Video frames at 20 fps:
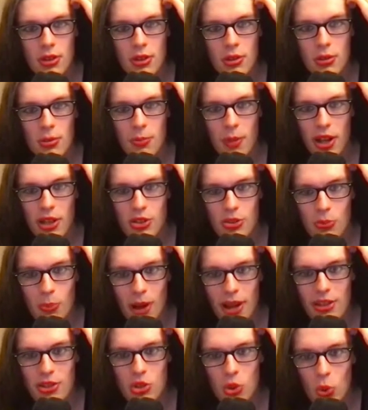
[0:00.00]

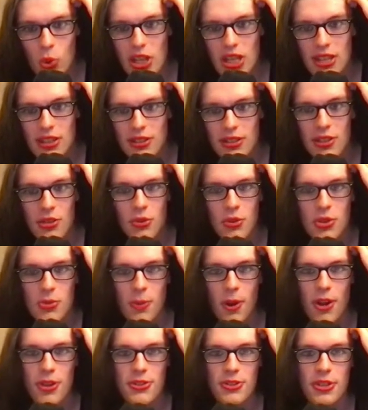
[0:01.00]
my tweet in
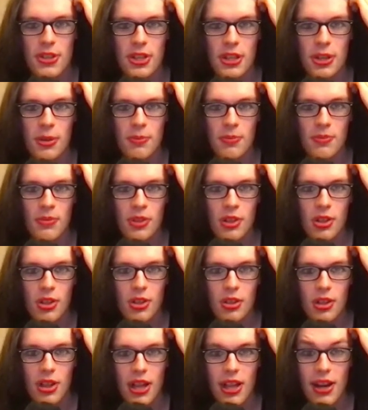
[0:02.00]
response to him,
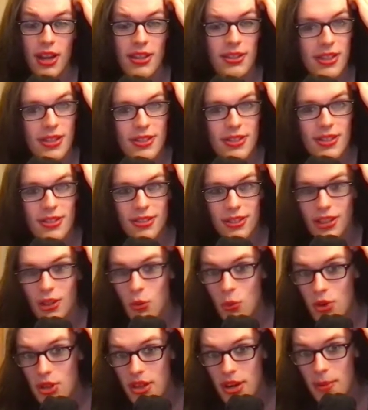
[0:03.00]
and I did this, like,
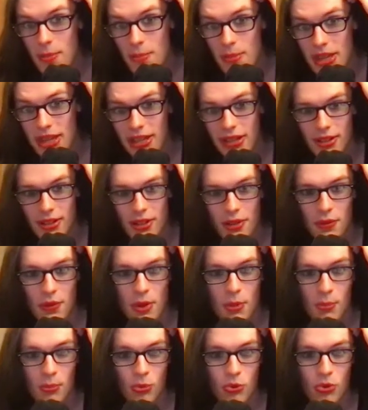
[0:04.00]
within a minute of
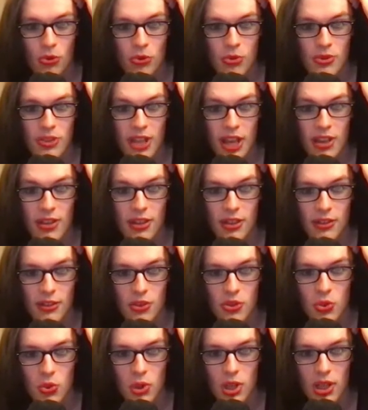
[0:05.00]
him sending this
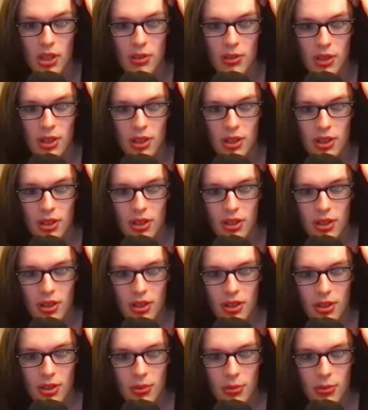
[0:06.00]
tweet,
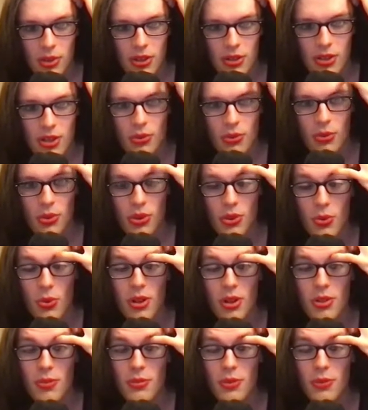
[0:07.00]
because I really
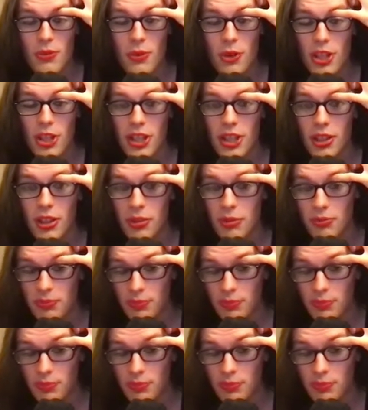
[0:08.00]
wanted him to fucking...